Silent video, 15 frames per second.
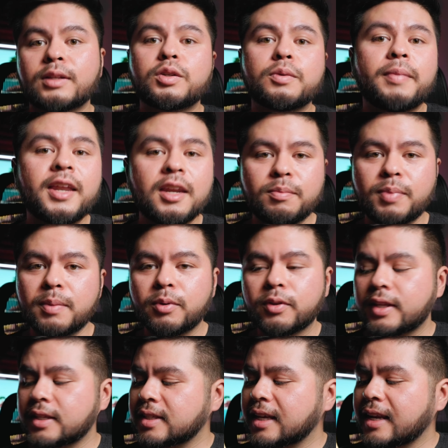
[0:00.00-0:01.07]
to many people,
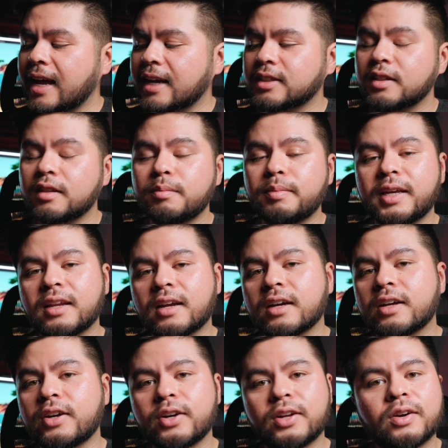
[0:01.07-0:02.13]
this can actually be a
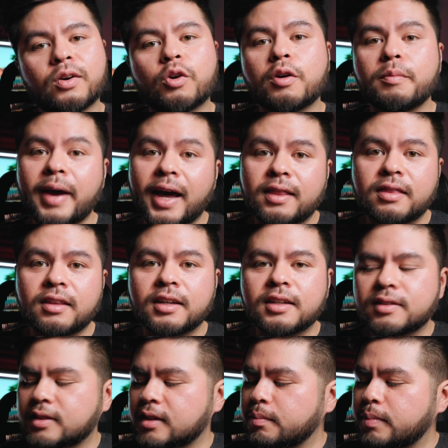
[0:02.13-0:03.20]
good or a bad
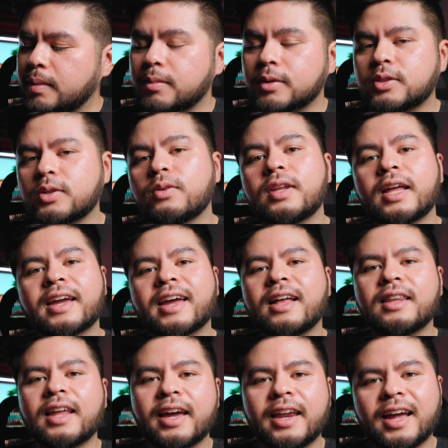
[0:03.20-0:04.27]
thing. Some people don't like a
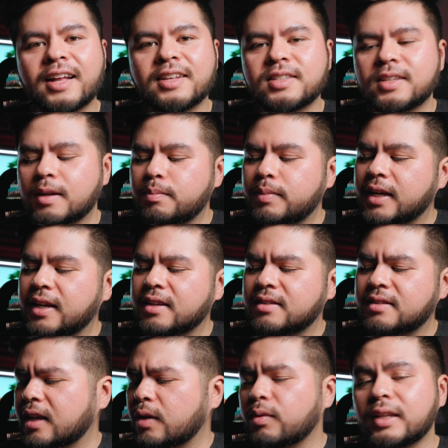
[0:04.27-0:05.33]
light headset
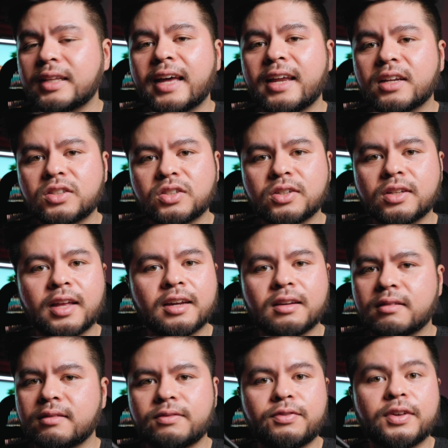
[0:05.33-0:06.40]
because they relate it to like
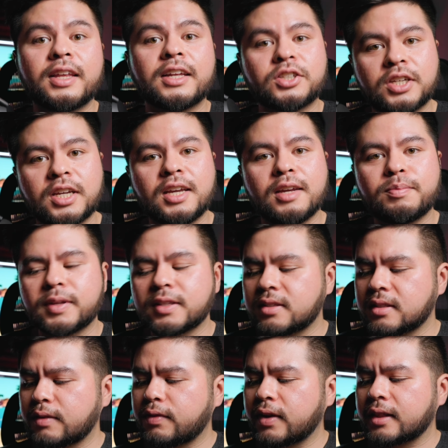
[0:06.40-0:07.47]
feeling cheap and
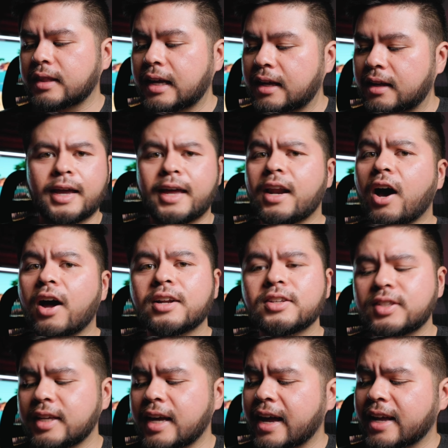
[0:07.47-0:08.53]
stuff like that. And
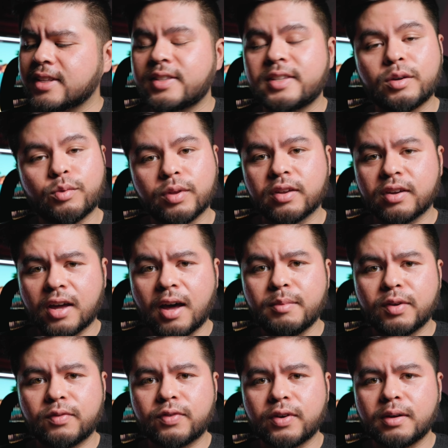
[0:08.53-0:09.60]
honestly, I can see where they're
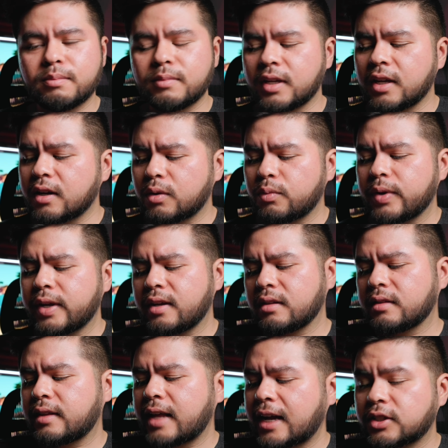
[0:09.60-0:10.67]
coming from. You know, we
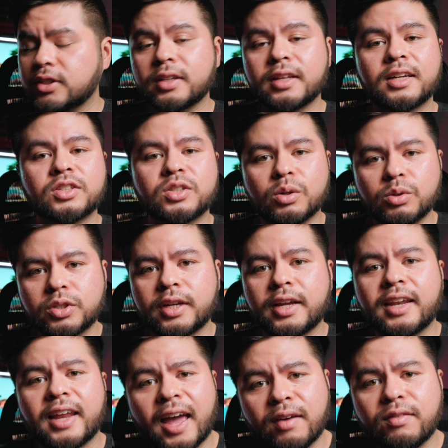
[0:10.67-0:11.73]
naturally
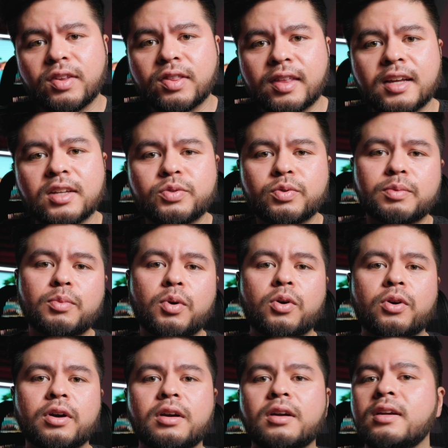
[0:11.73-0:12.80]
associate heavy things with
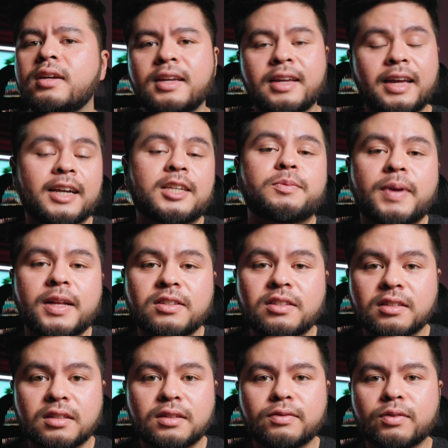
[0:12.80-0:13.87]
more
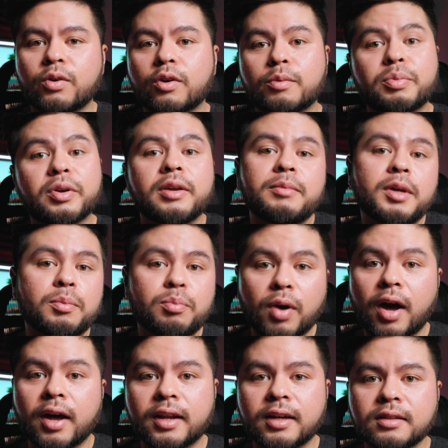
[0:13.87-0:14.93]
expensive or premium
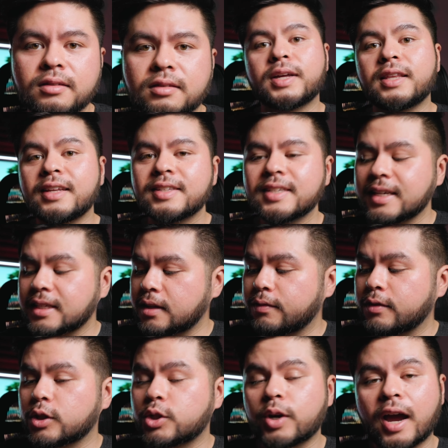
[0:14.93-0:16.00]
products, but in this case,
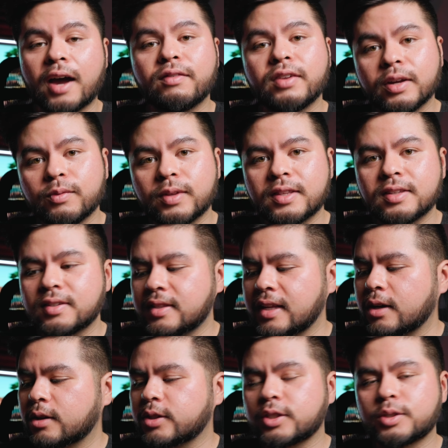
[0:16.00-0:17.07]
if you're traveling with this
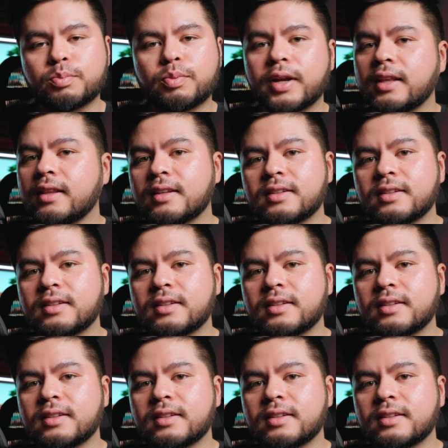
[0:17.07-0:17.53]
thing or just bringing